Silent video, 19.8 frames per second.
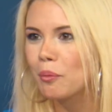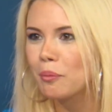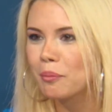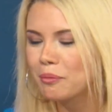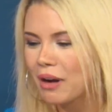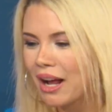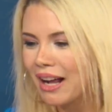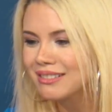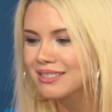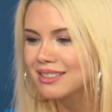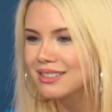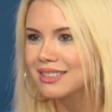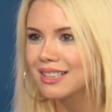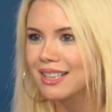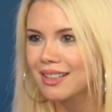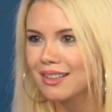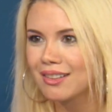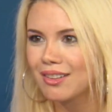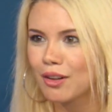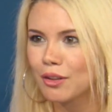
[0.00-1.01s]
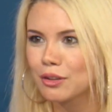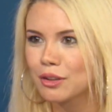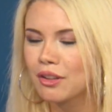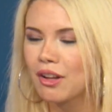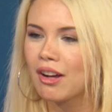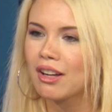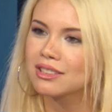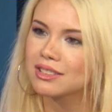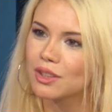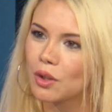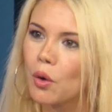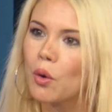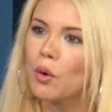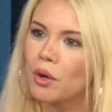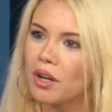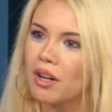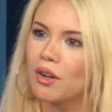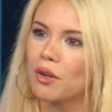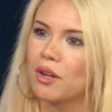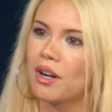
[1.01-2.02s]
practicing Orthodox
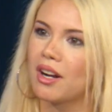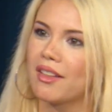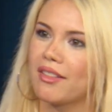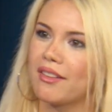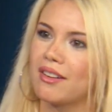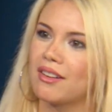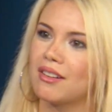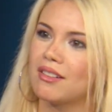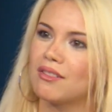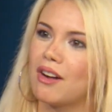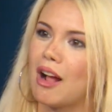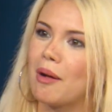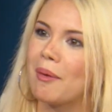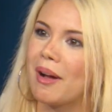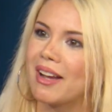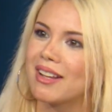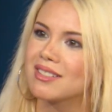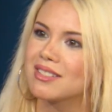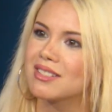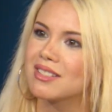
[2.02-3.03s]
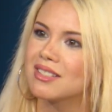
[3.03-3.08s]
or other rabbis?